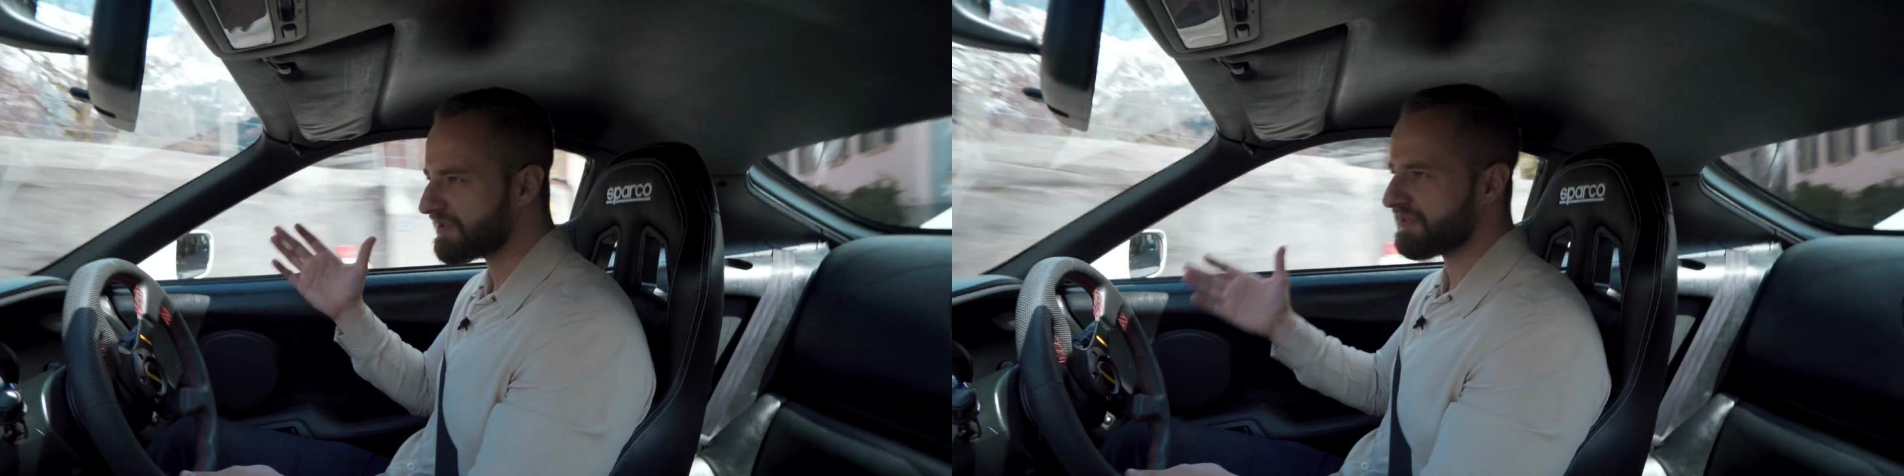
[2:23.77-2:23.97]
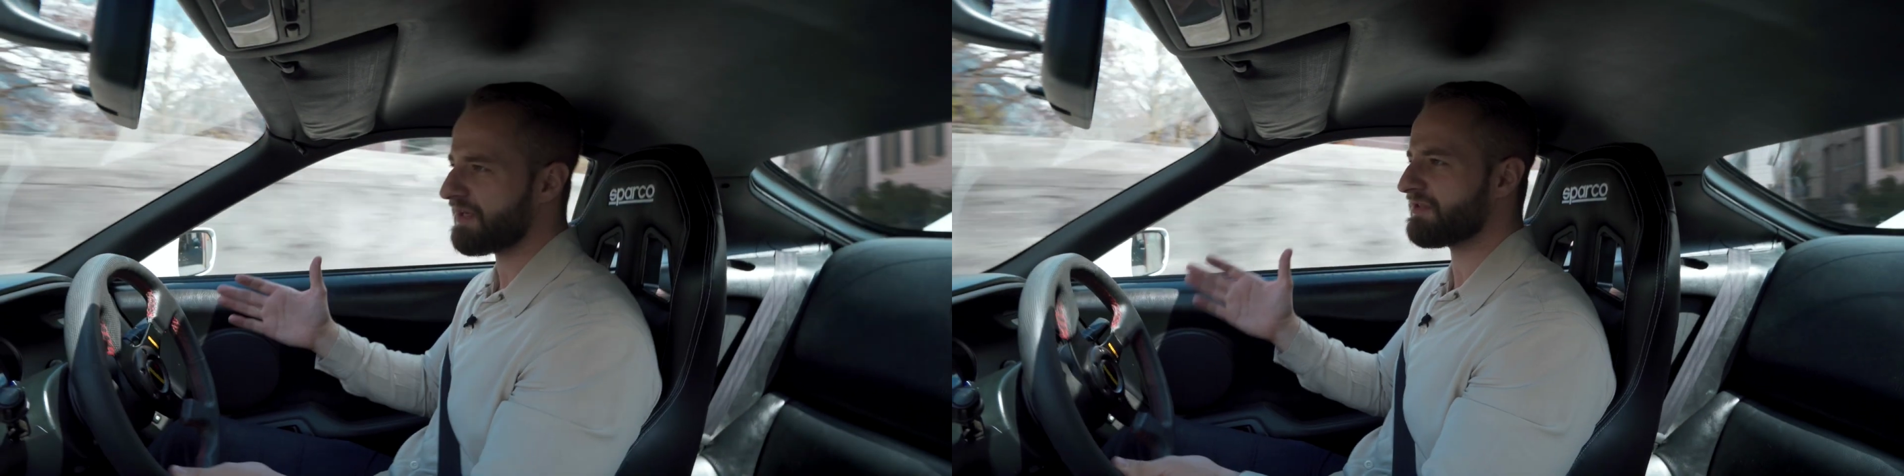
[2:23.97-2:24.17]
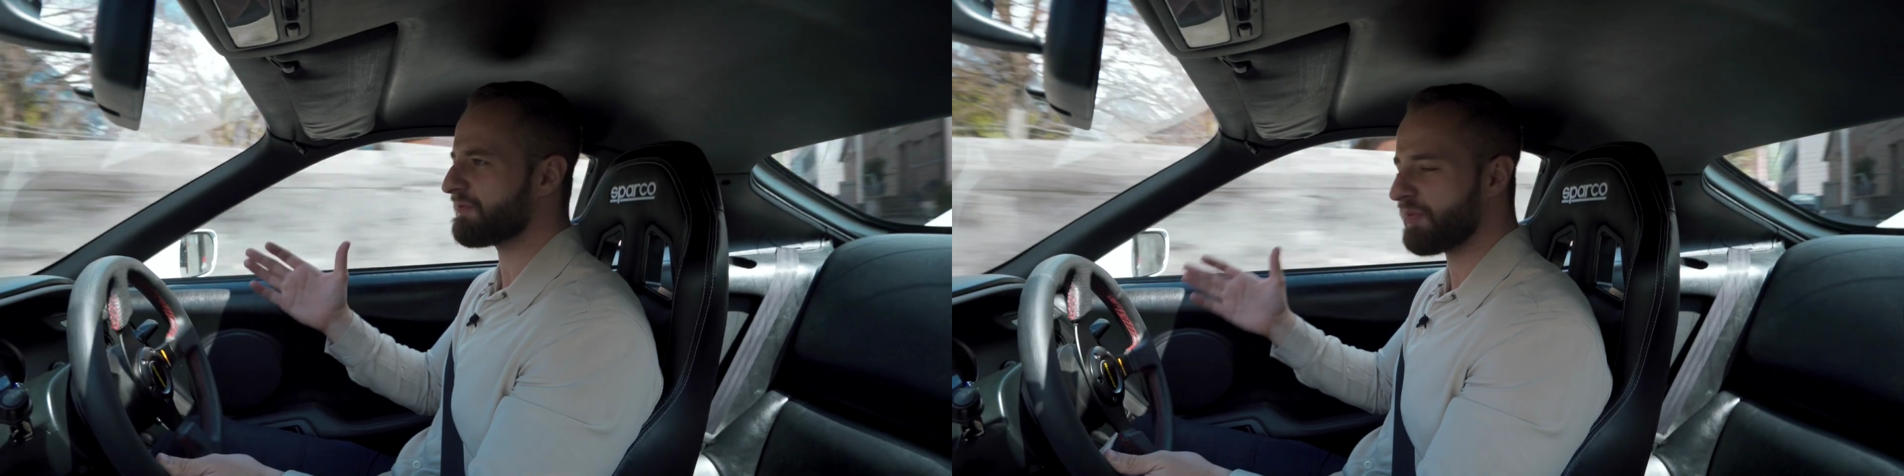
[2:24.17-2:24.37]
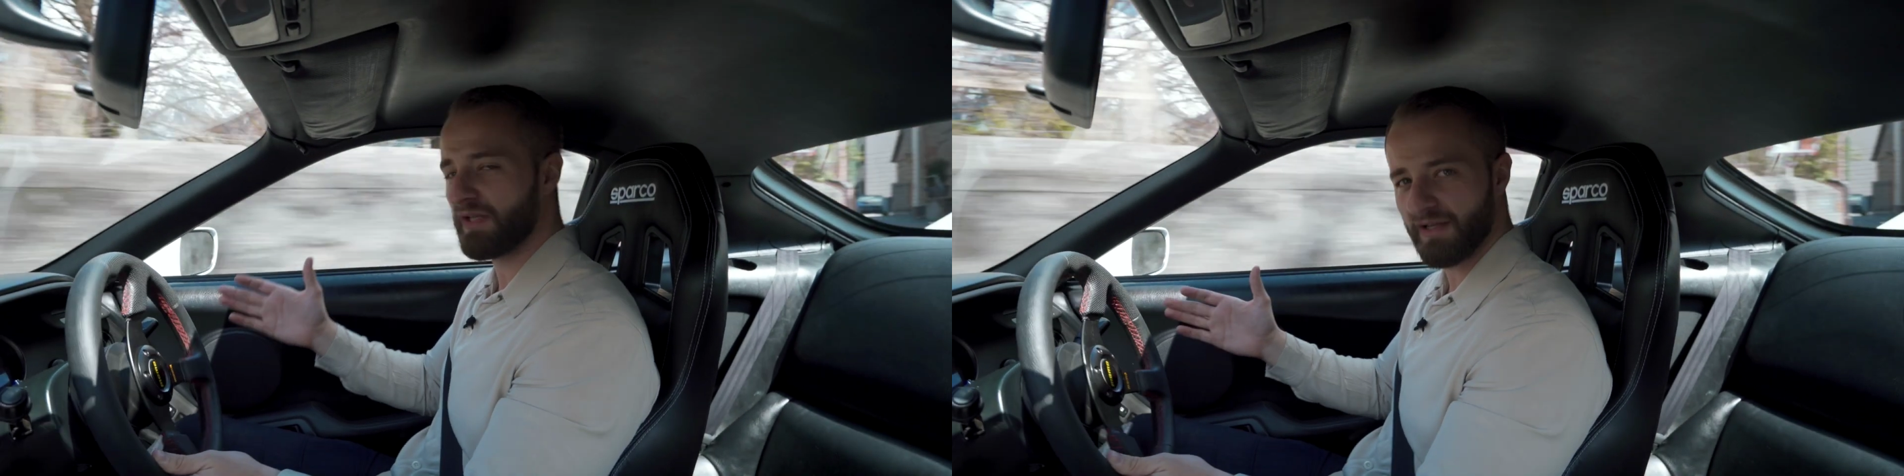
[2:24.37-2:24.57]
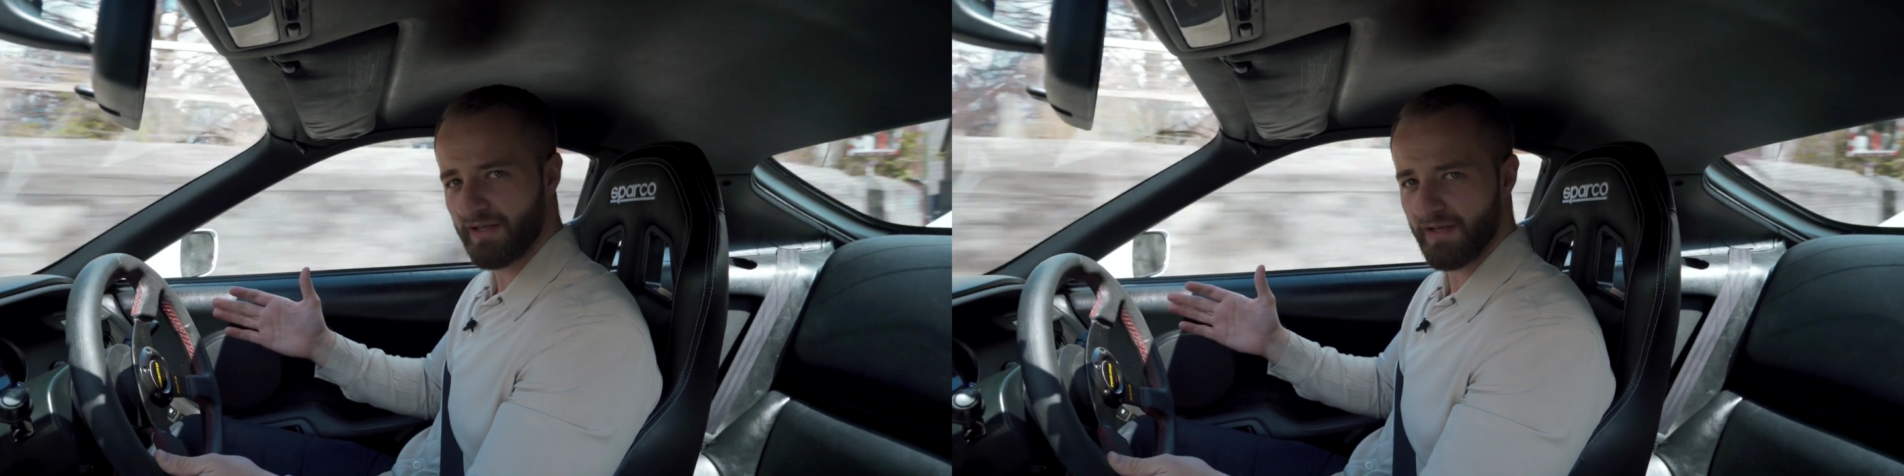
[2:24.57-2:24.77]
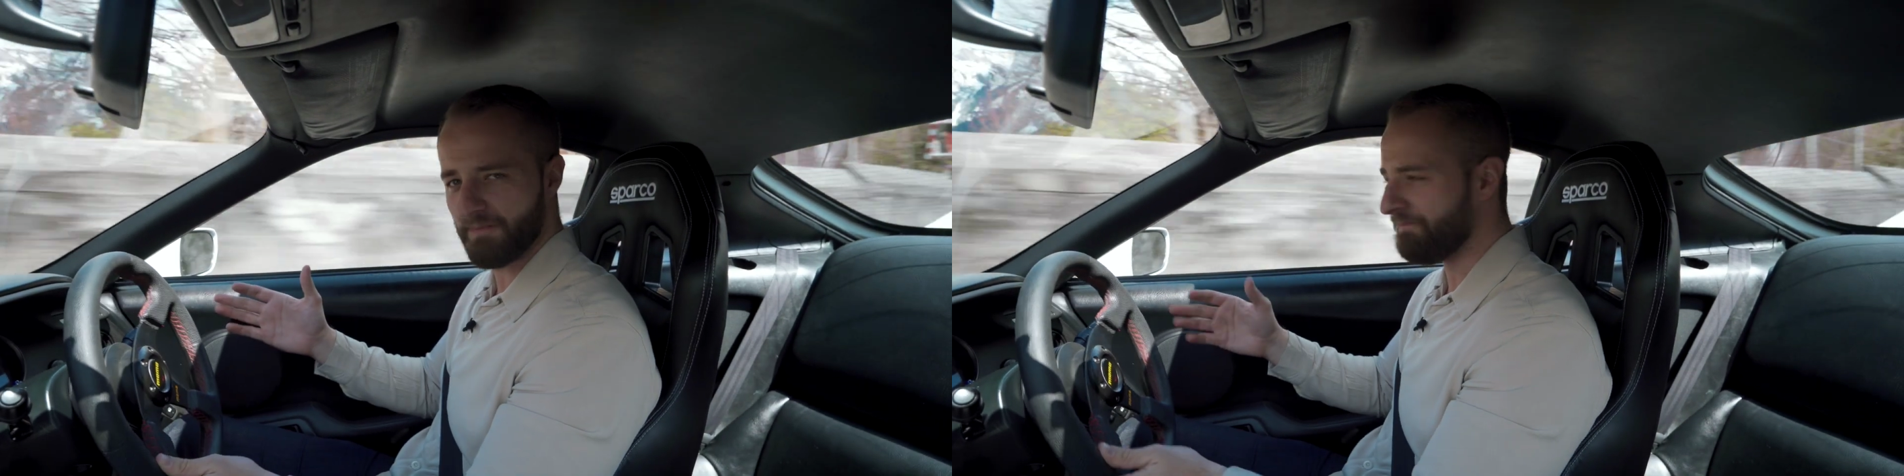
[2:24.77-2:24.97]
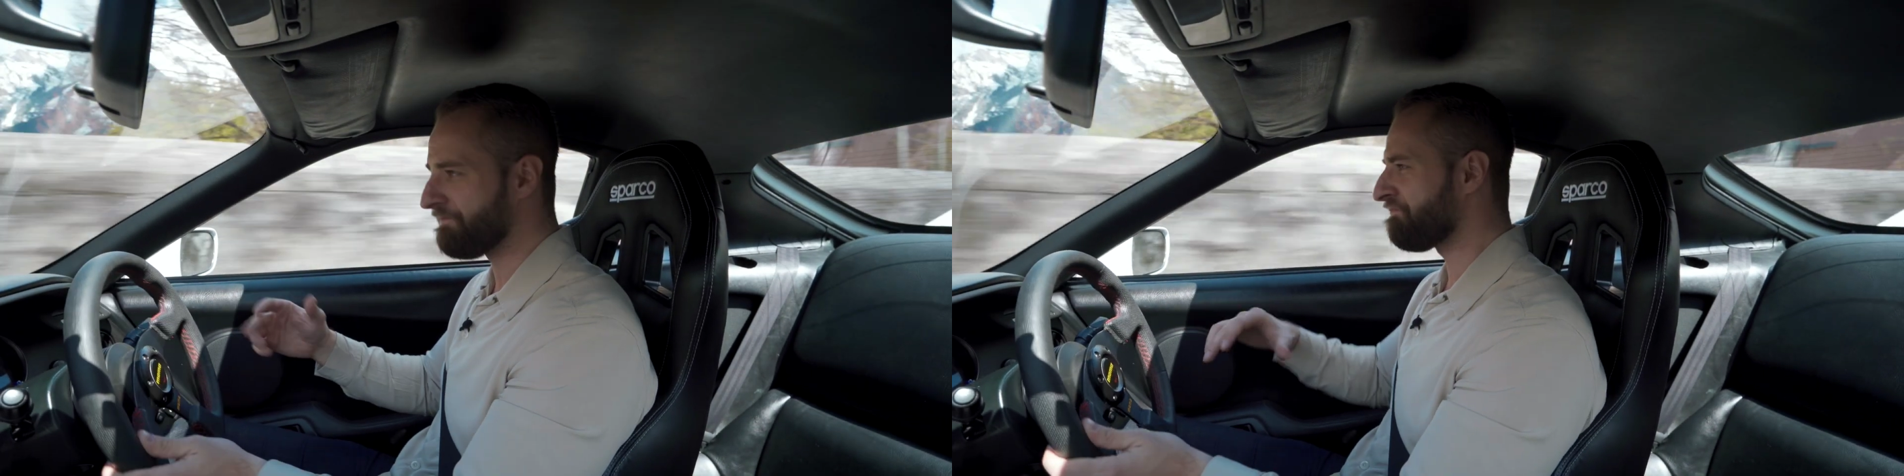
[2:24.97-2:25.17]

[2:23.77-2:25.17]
same speed like him.